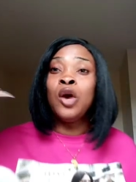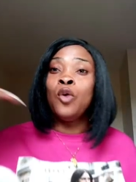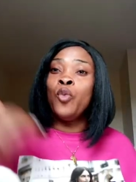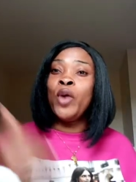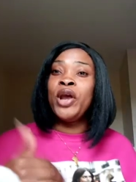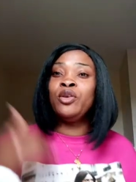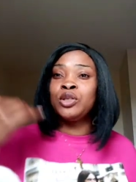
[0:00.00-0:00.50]

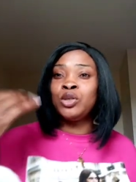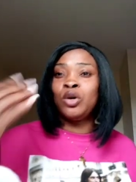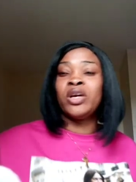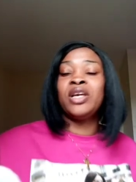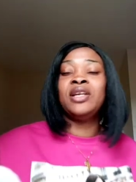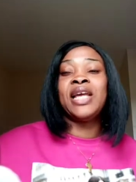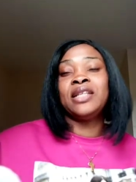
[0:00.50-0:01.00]
When you're
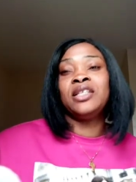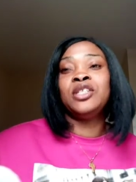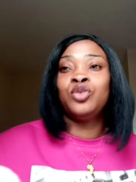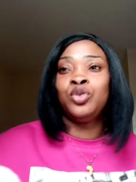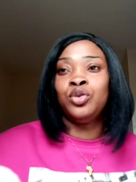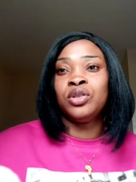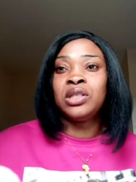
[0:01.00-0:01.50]
talking like
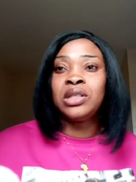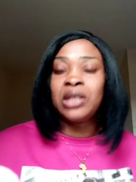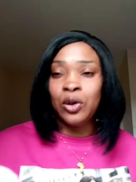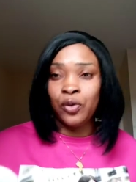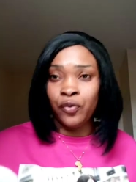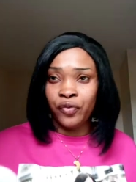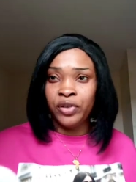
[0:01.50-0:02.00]
this to
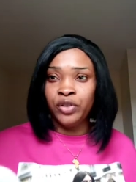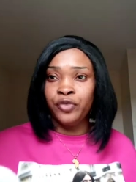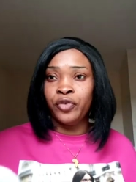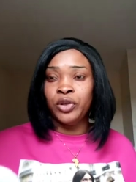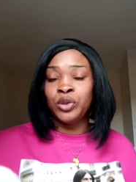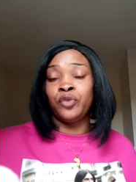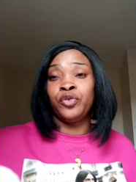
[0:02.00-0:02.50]
yourself in
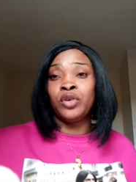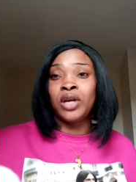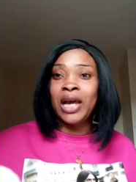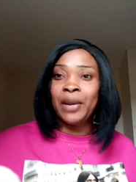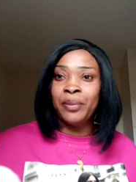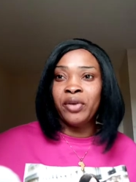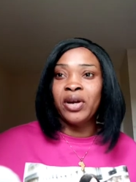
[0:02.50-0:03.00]
front of your
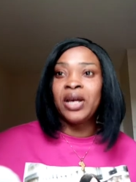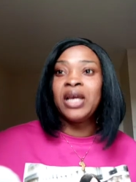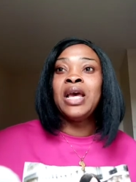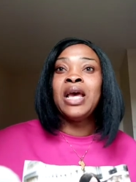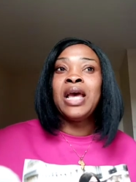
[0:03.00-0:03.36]
camera,